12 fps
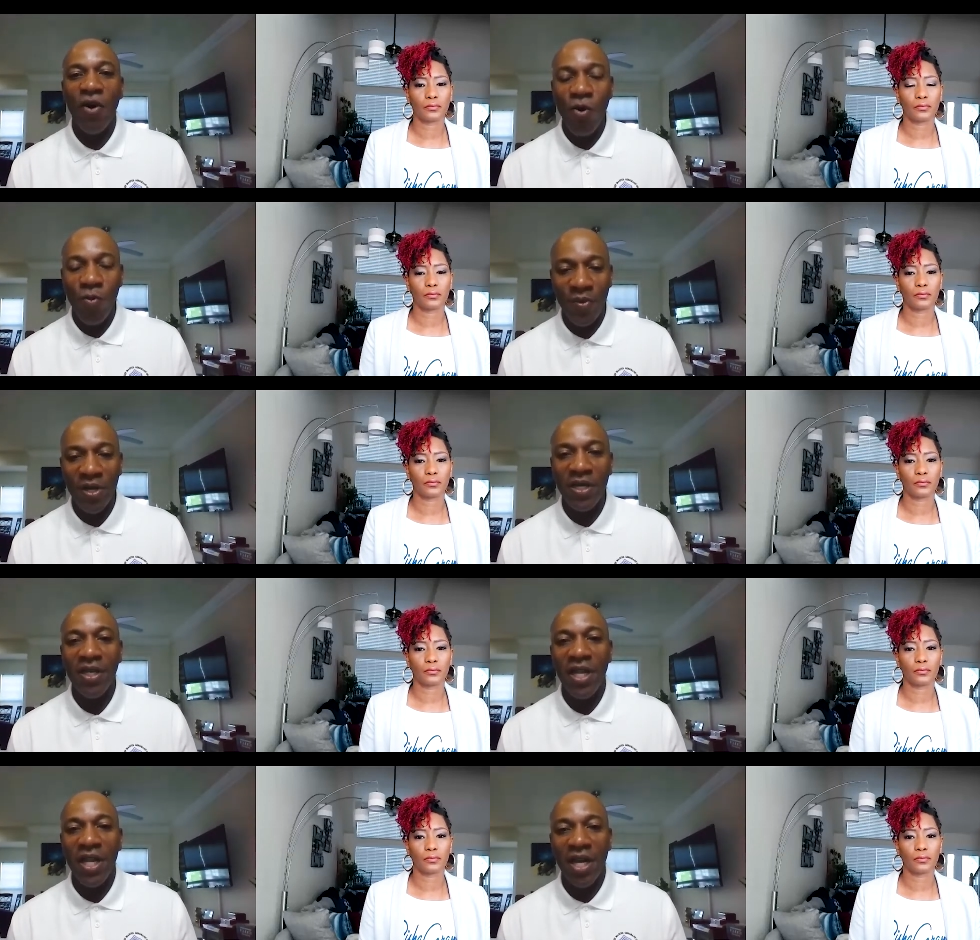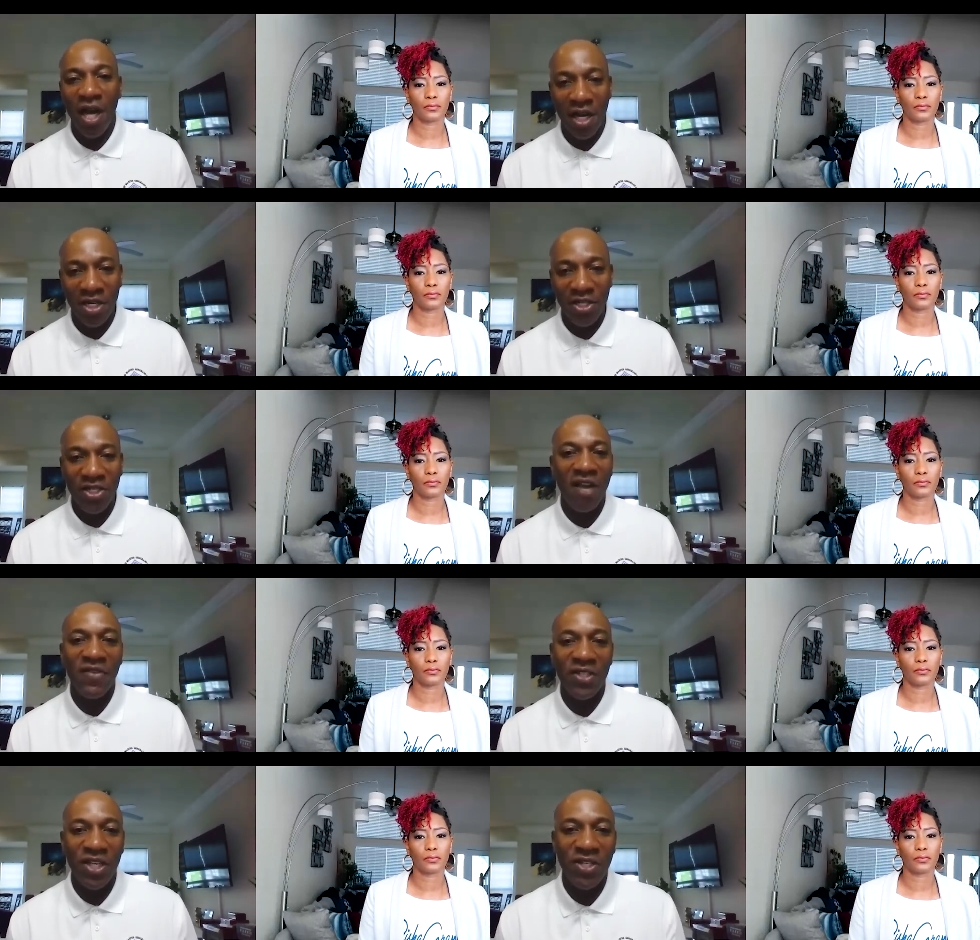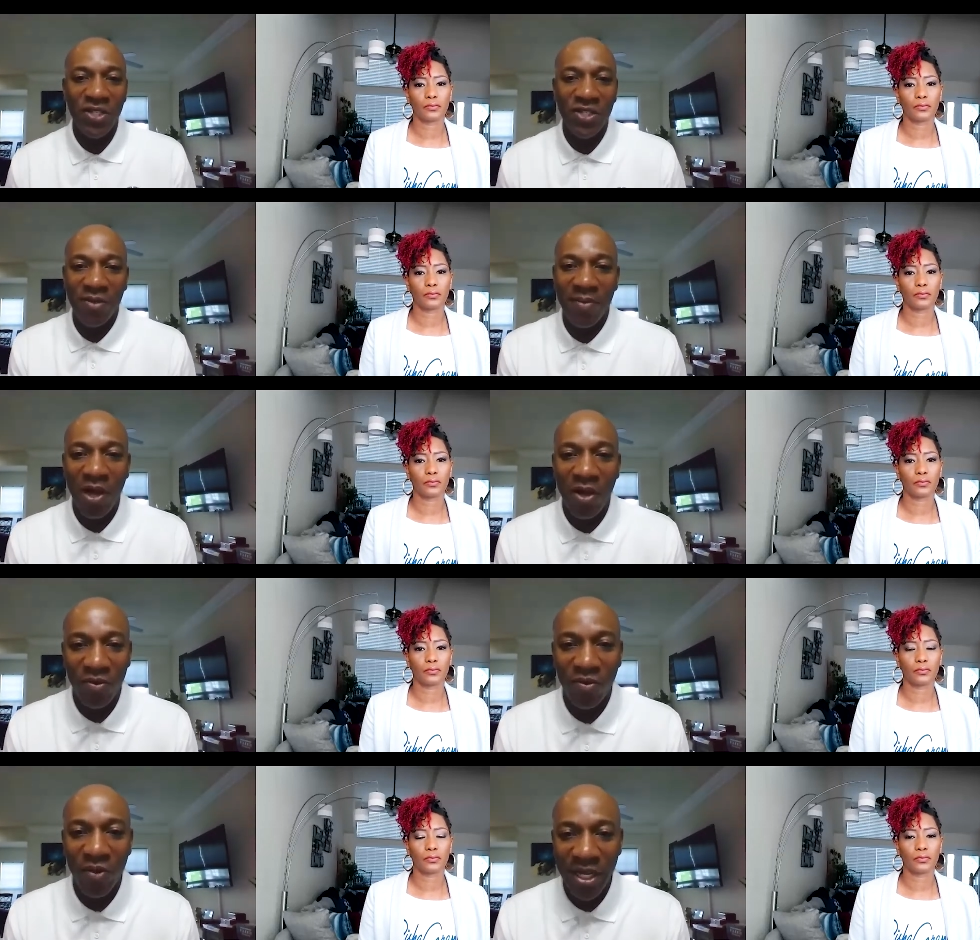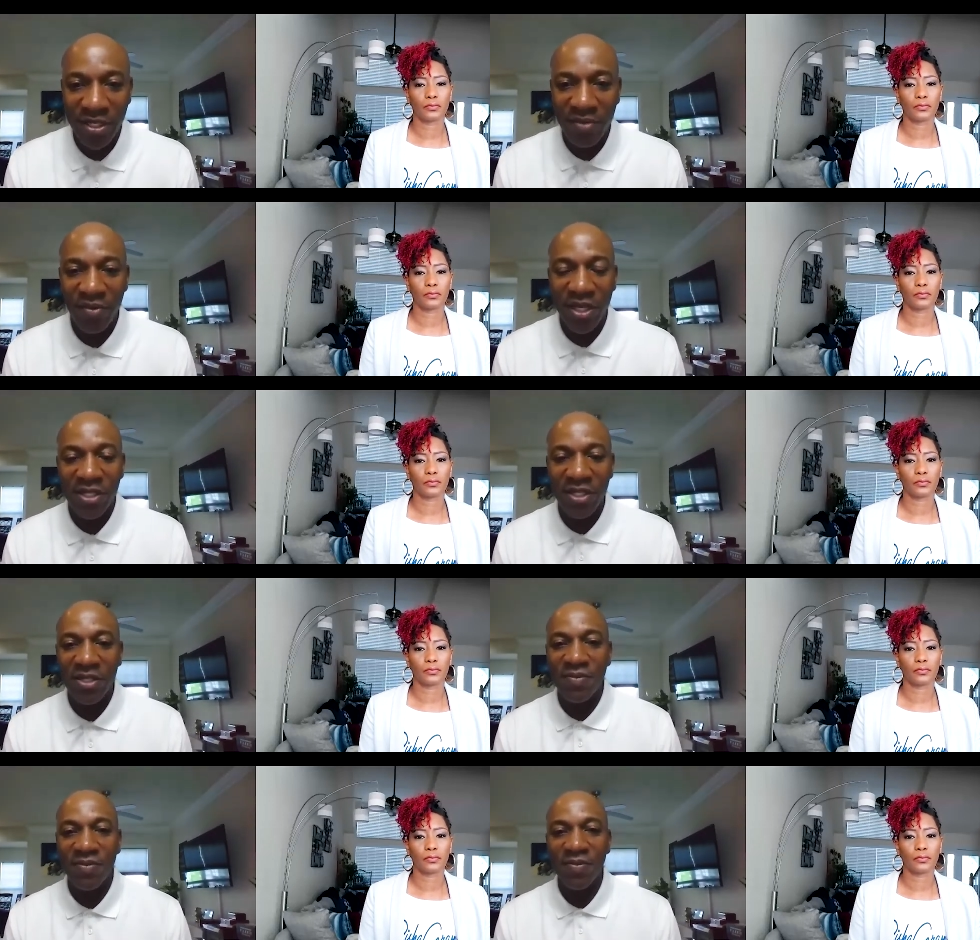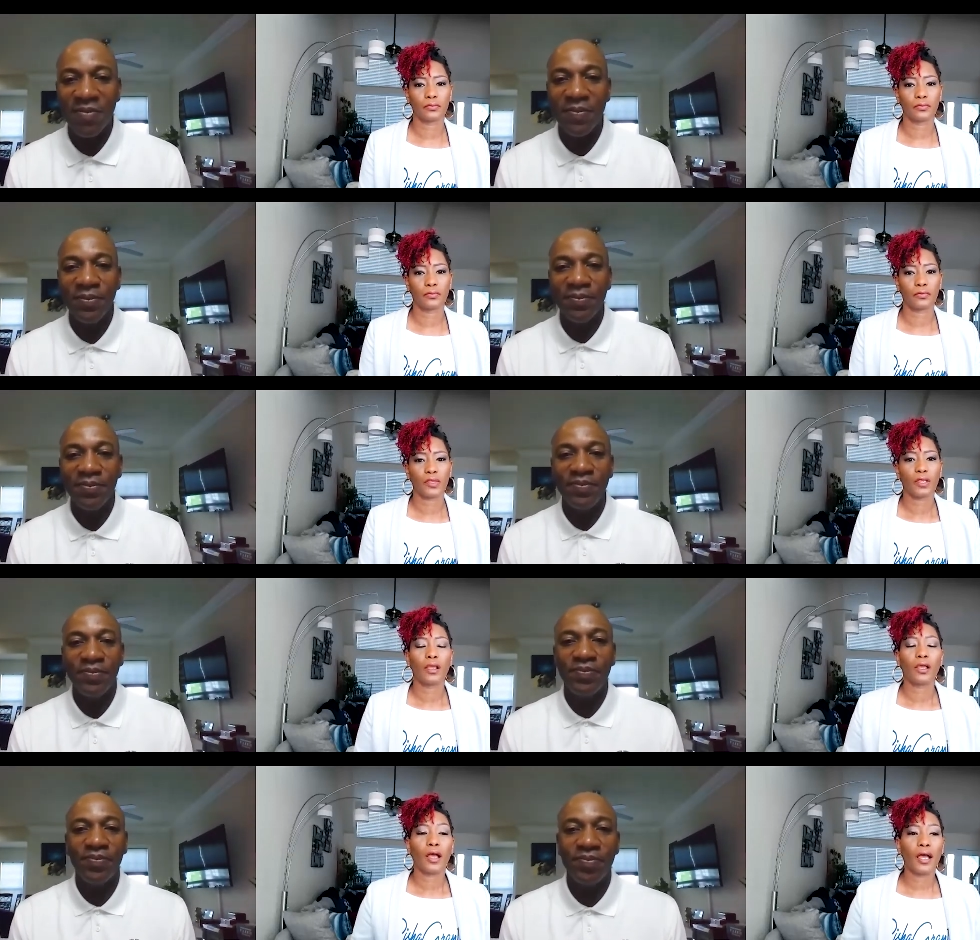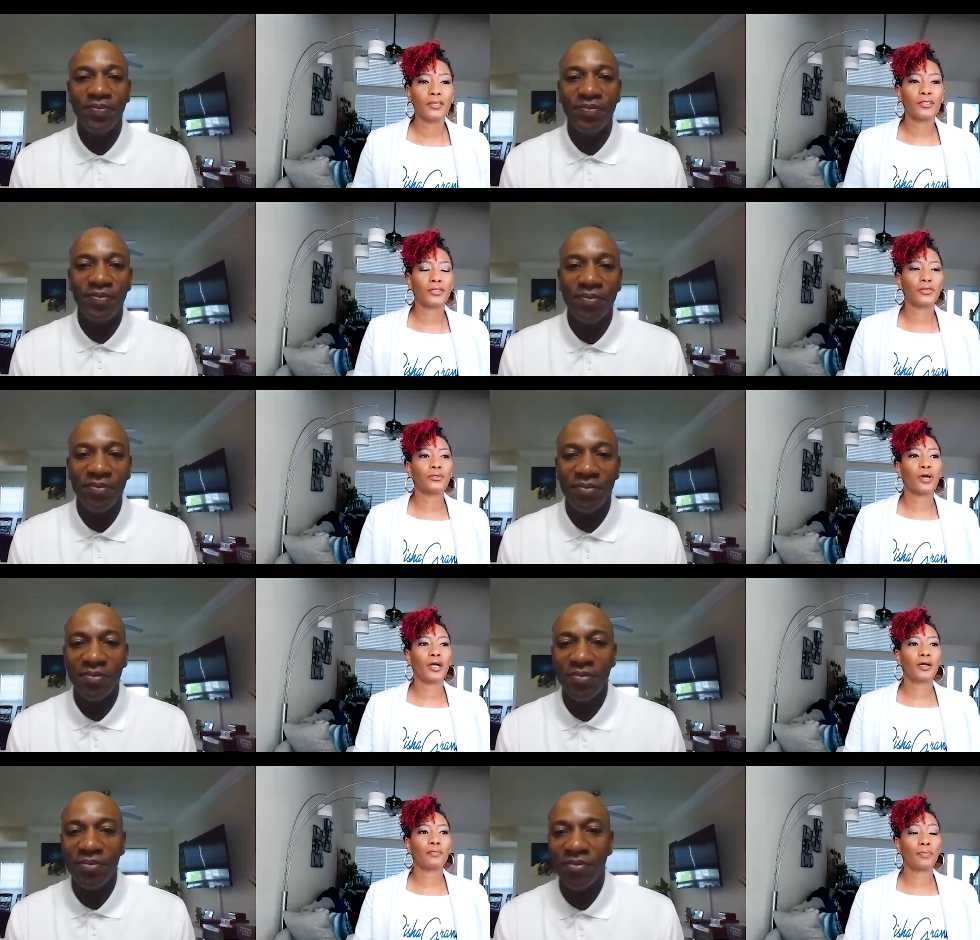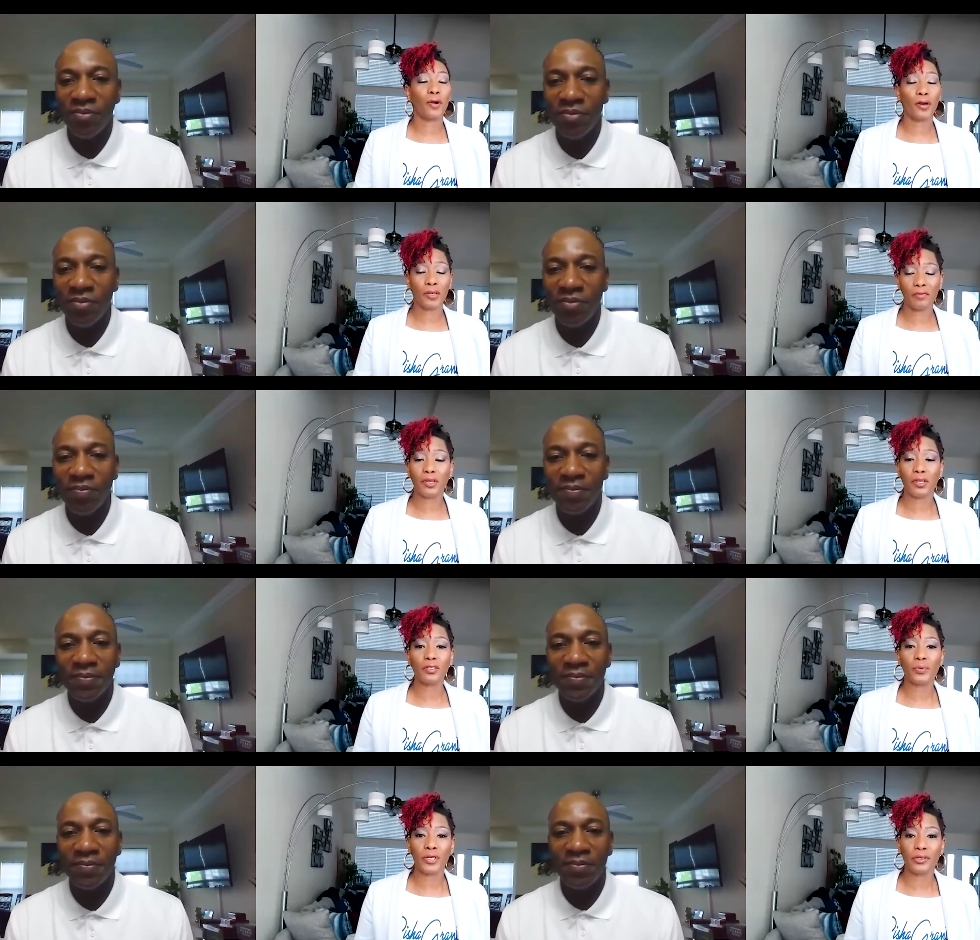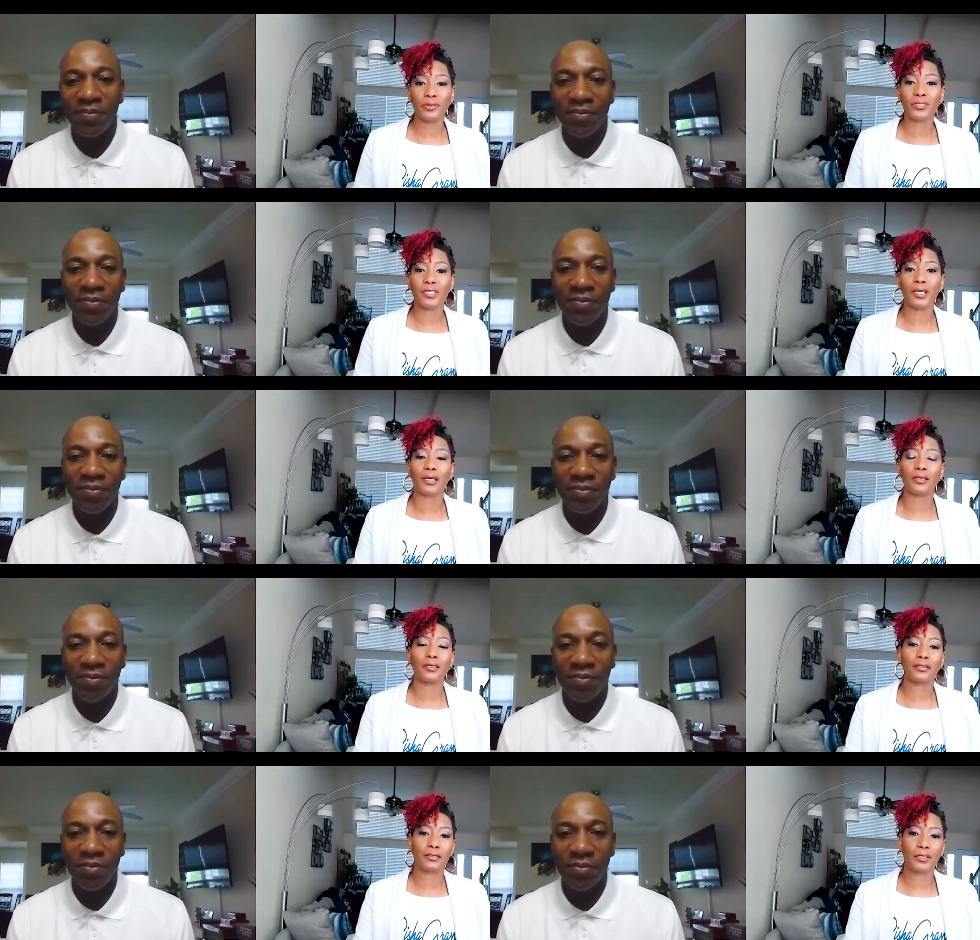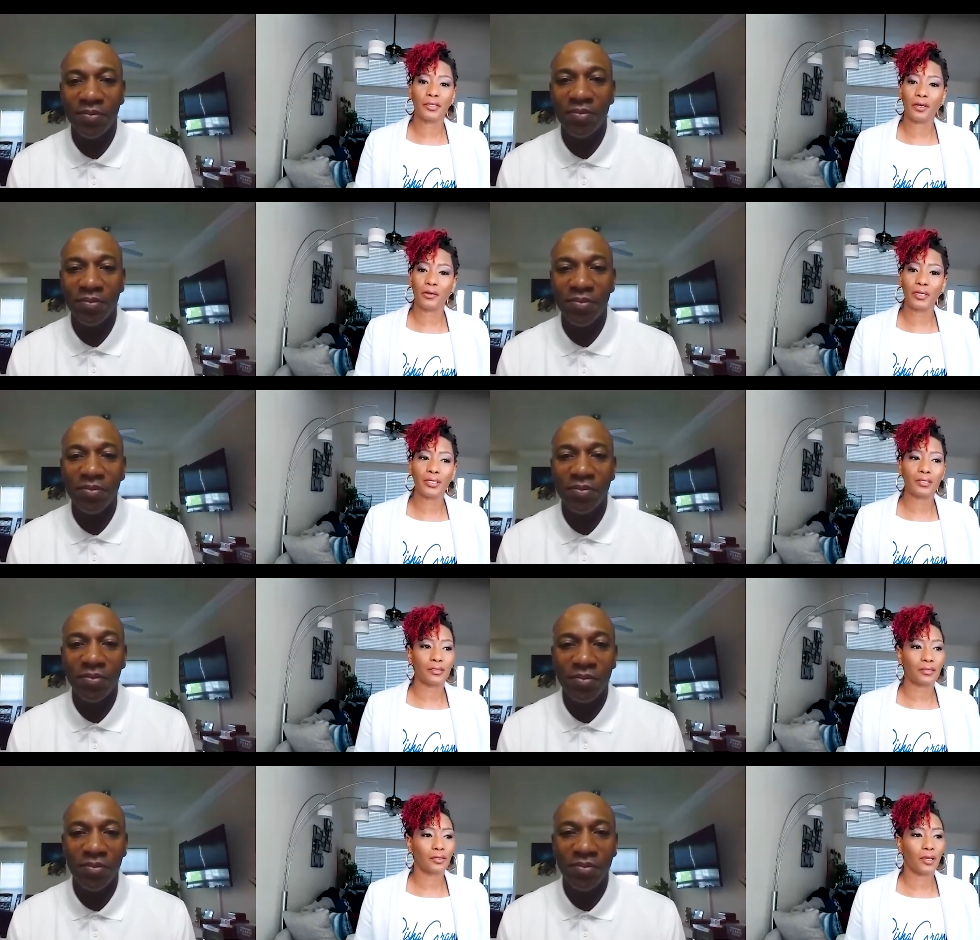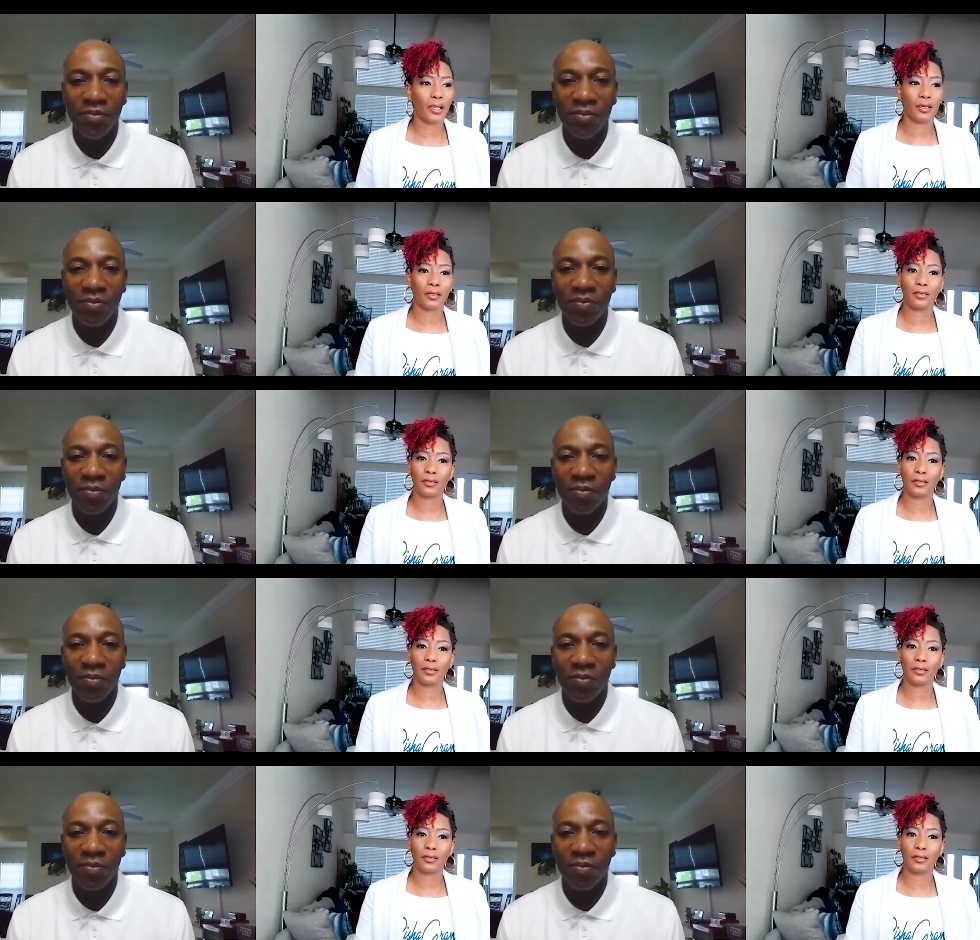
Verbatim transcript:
Speaker 1: open and honest conversations about race and racism?
Speaker 2: I do. Um, part of it is what you said. You know, it's hey,